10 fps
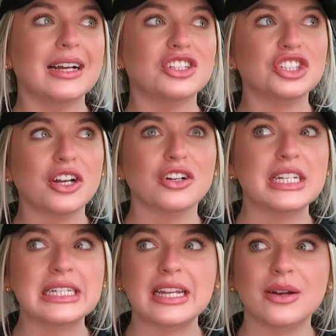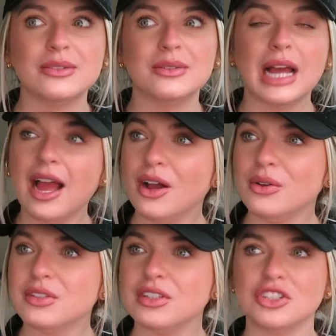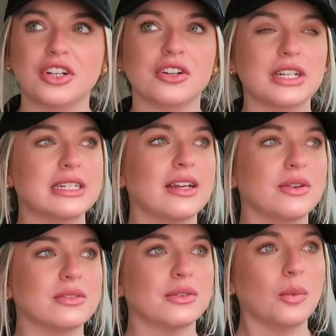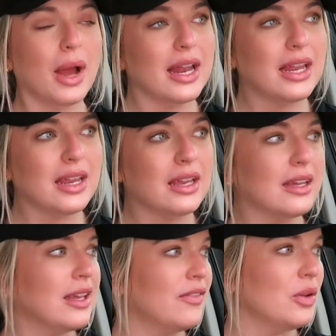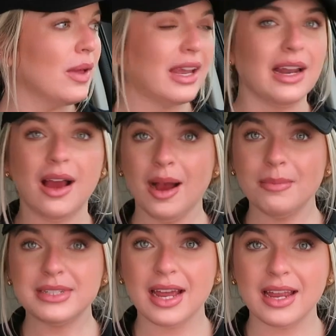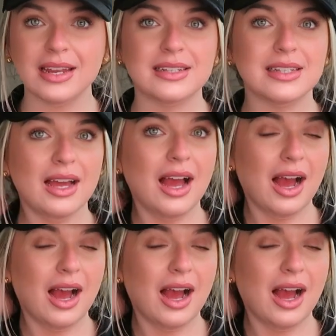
share details on the house, share details on the wedding, give you like an update.